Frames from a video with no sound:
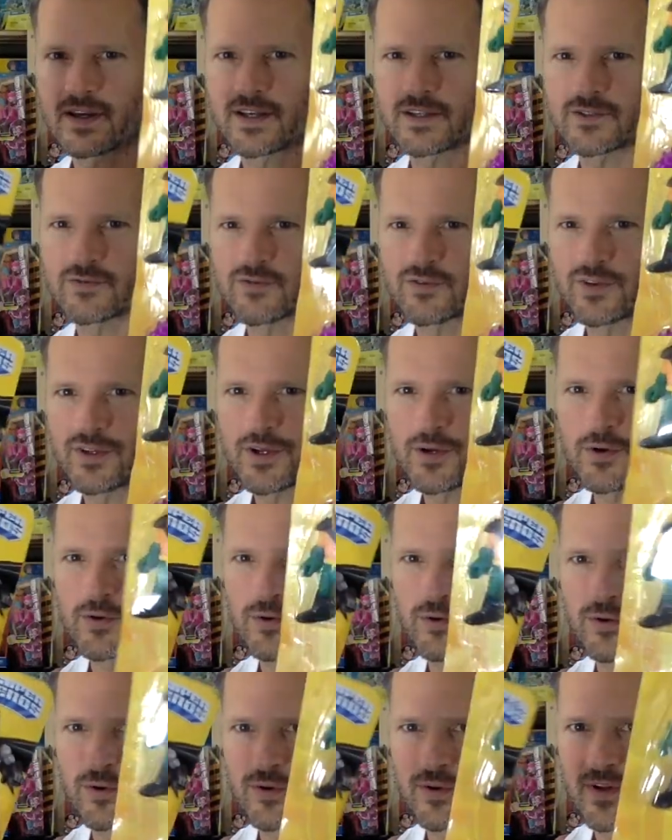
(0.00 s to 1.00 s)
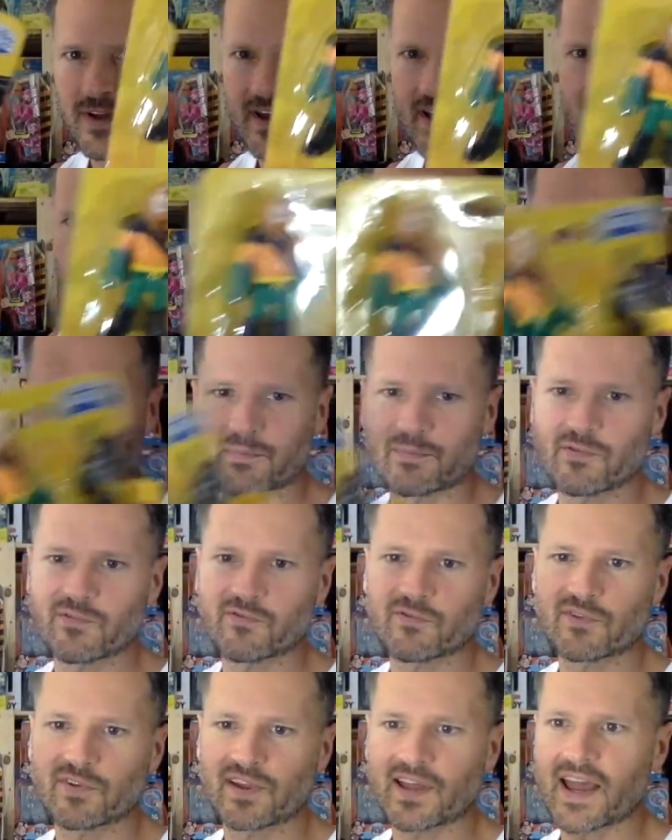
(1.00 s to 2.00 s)
is really cool, and I'm
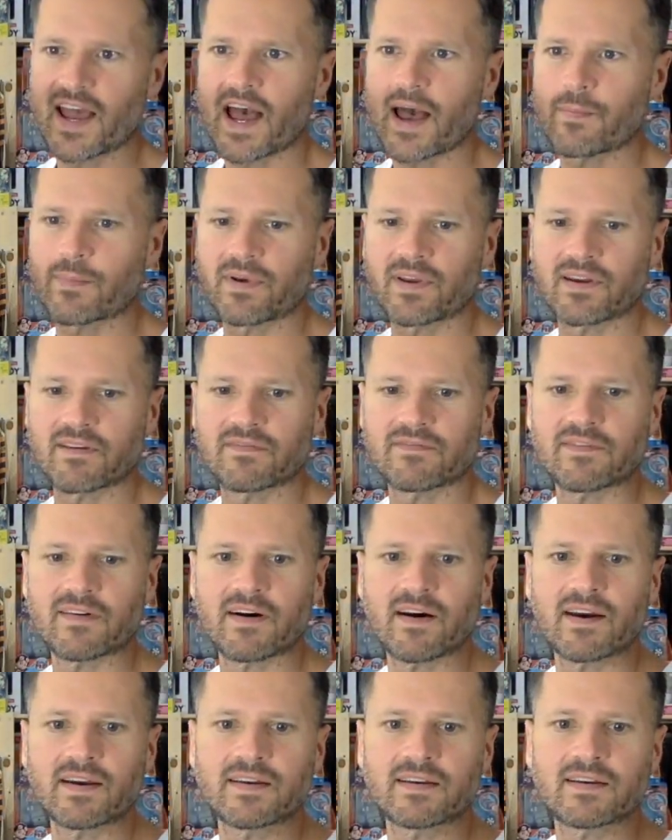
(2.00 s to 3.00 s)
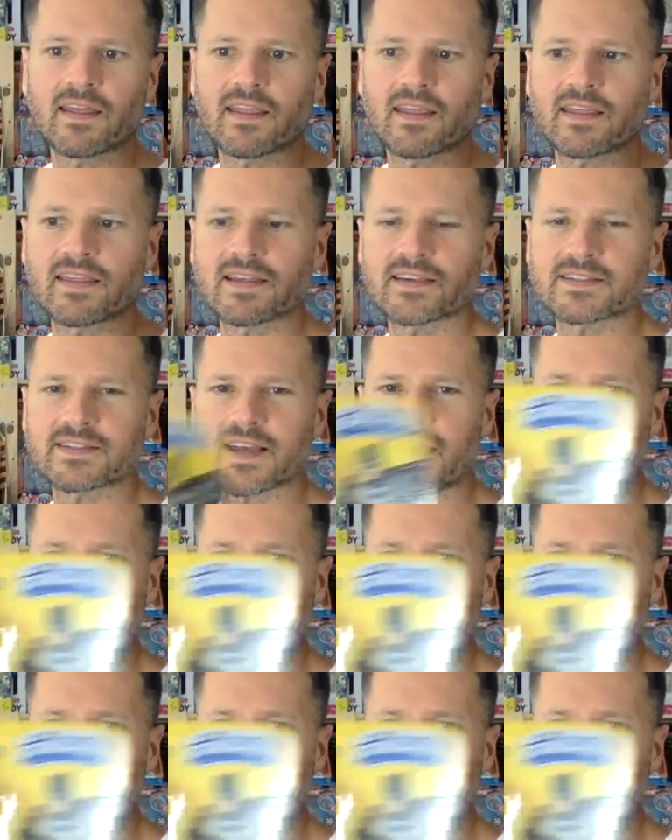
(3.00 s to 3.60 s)
really happy to find this